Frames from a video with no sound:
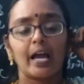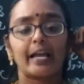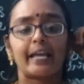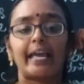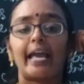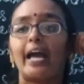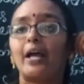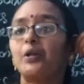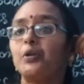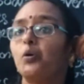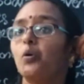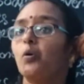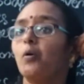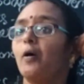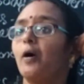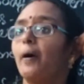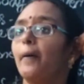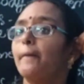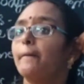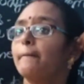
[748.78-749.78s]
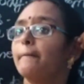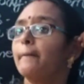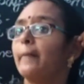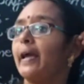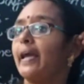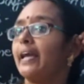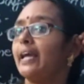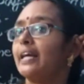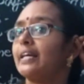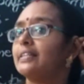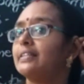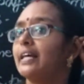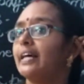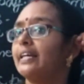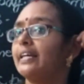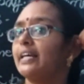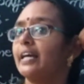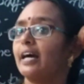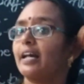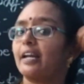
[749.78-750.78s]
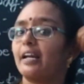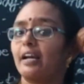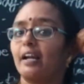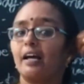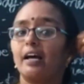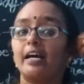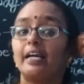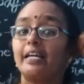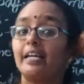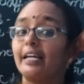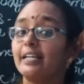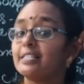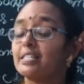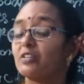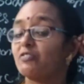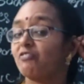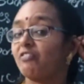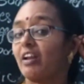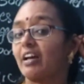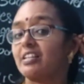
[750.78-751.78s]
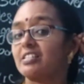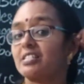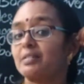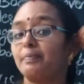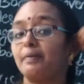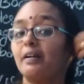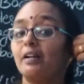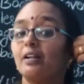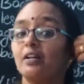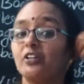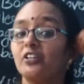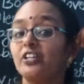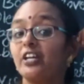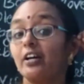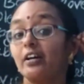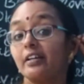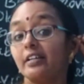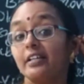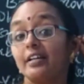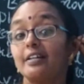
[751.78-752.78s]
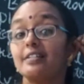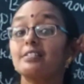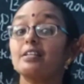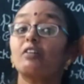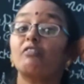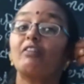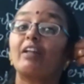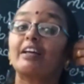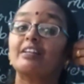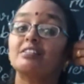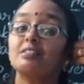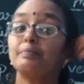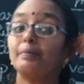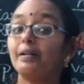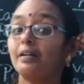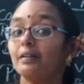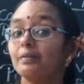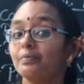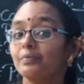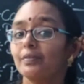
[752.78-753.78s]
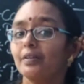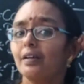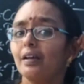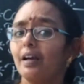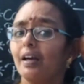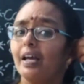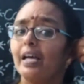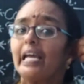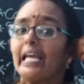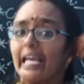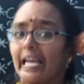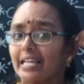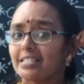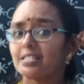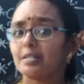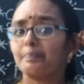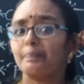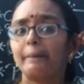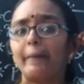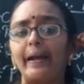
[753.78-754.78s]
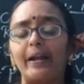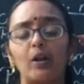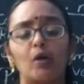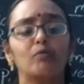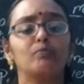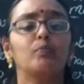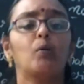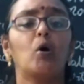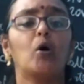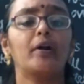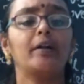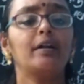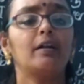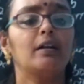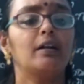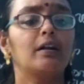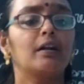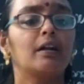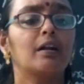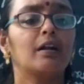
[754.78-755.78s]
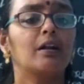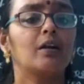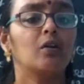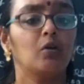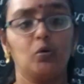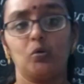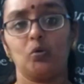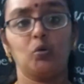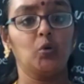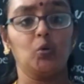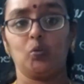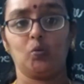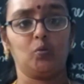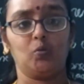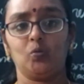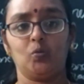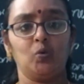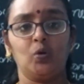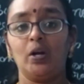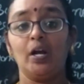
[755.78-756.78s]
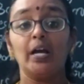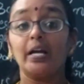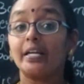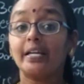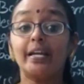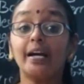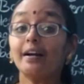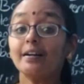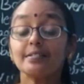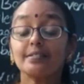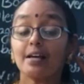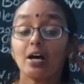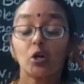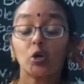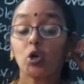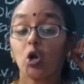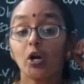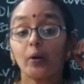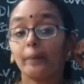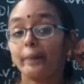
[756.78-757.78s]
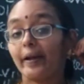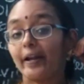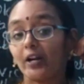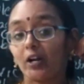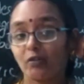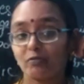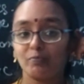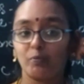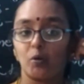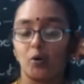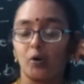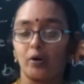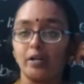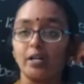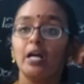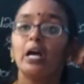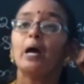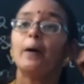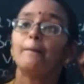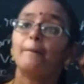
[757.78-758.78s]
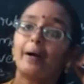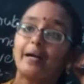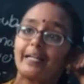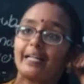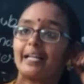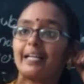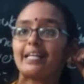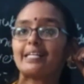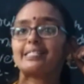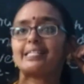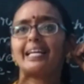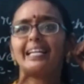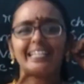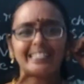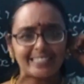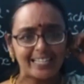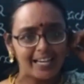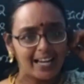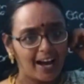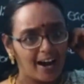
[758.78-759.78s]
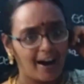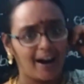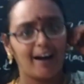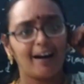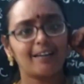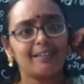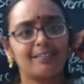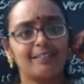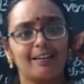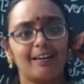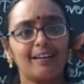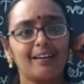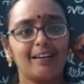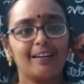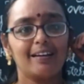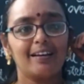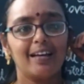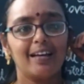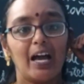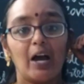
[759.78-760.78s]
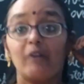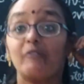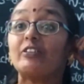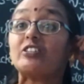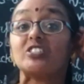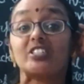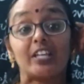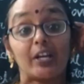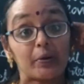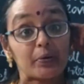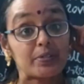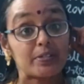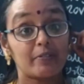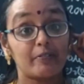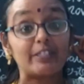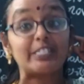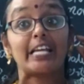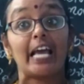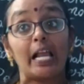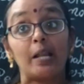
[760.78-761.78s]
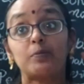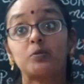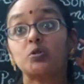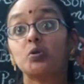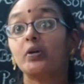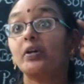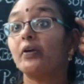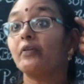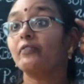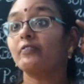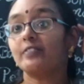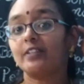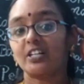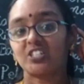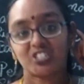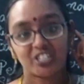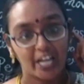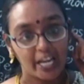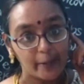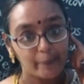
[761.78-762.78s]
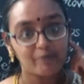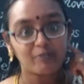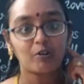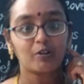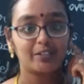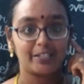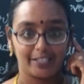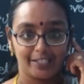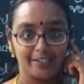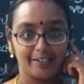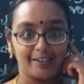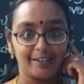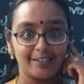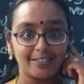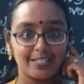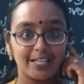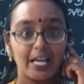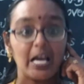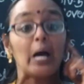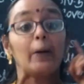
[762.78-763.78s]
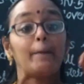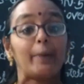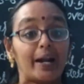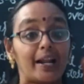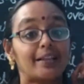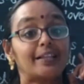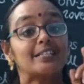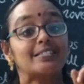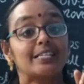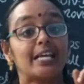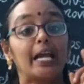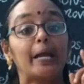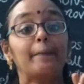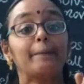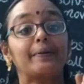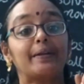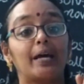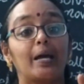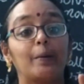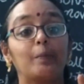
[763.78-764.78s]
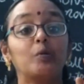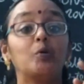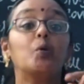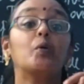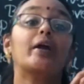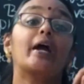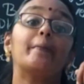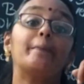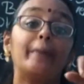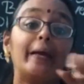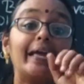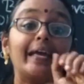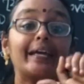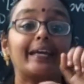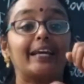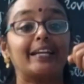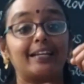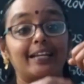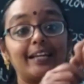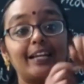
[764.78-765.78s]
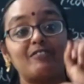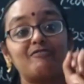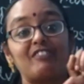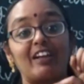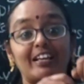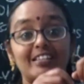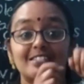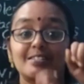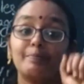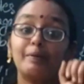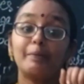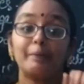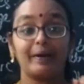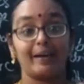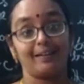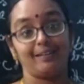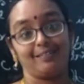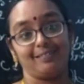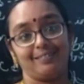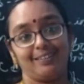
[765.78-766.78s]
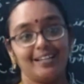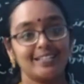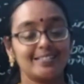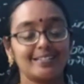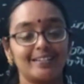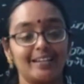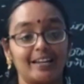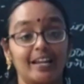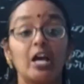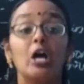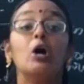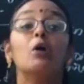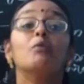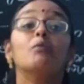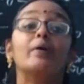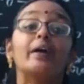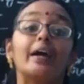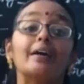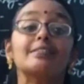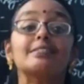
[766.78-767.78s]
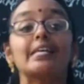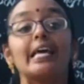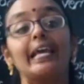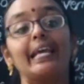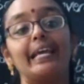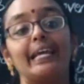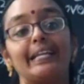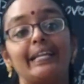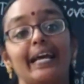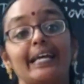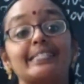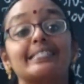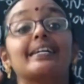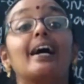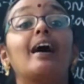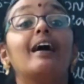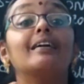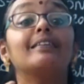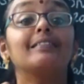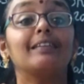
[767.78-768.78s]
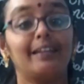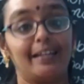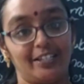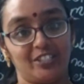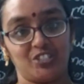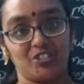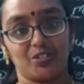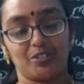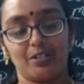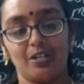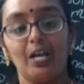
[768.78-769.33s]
Can you make the ear, is it flexible? Your ears are flexible. Is it made of bone? No. Ears are not made of bone, but it is a little harder, which helps to give the shape for the ears, but at the same time you can make it in a flexible manner, isn't it? We are saying it as cartilage.